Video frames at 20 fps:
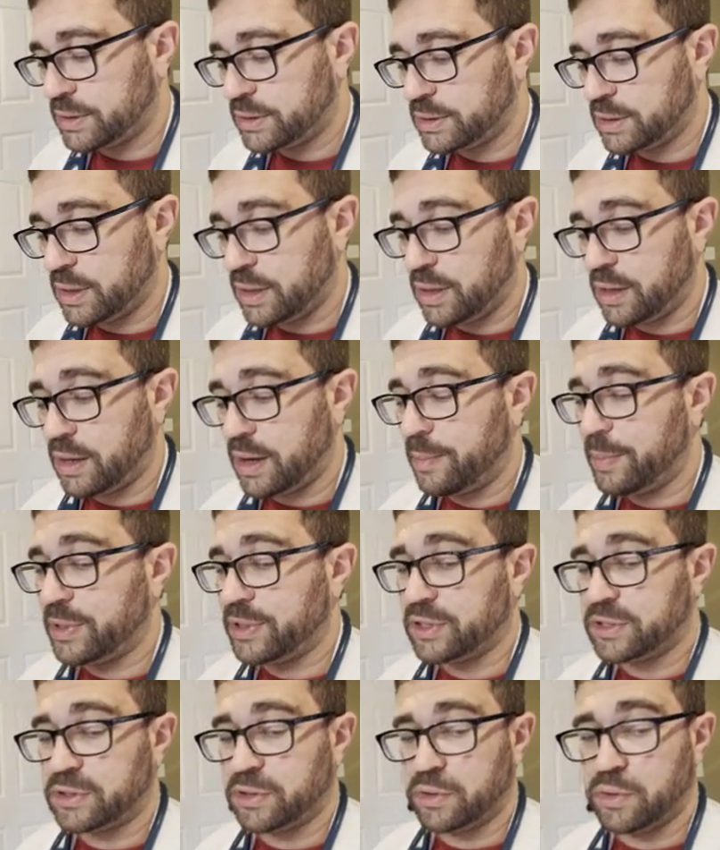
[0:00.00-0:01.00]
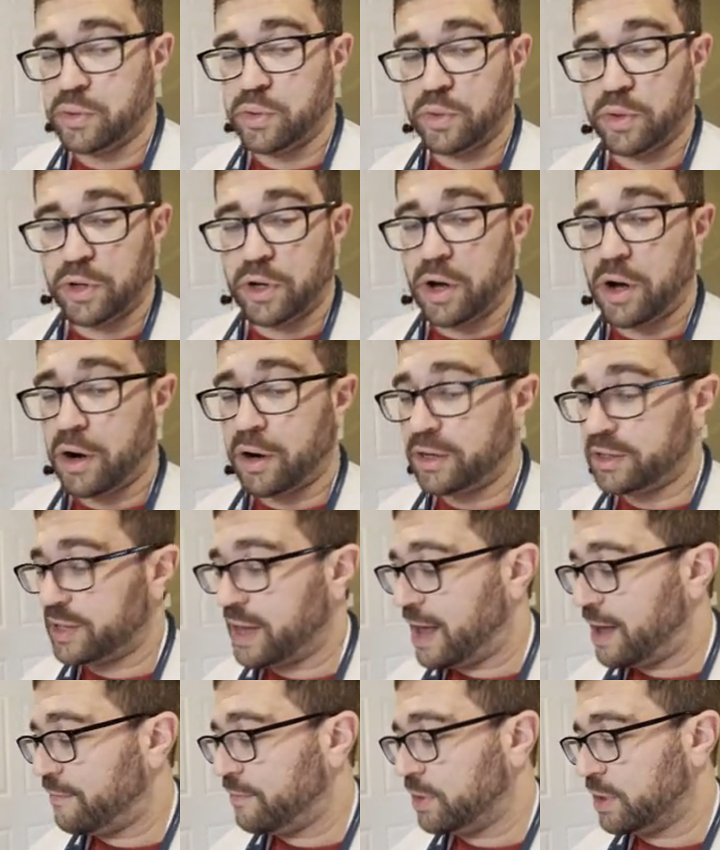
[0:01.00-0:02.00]
I mean, just a cool card to
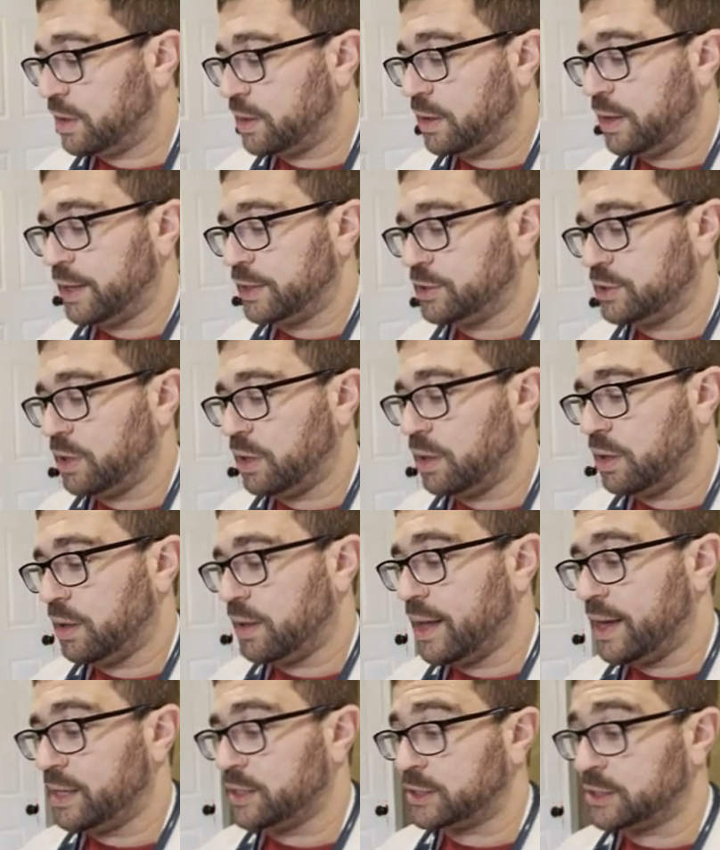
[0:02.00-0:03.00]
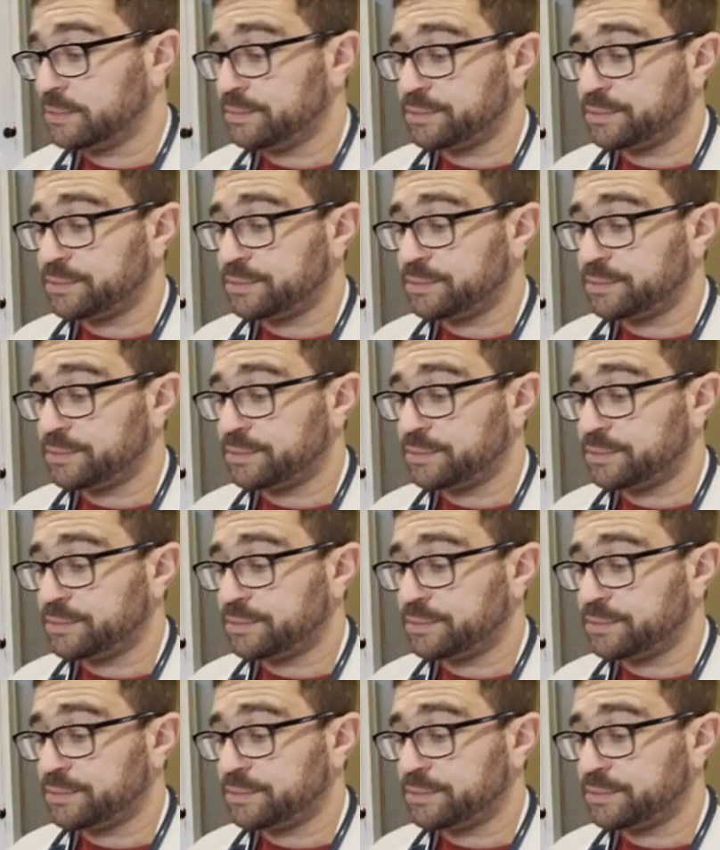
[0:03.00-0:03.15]
have in the collection nonetheless.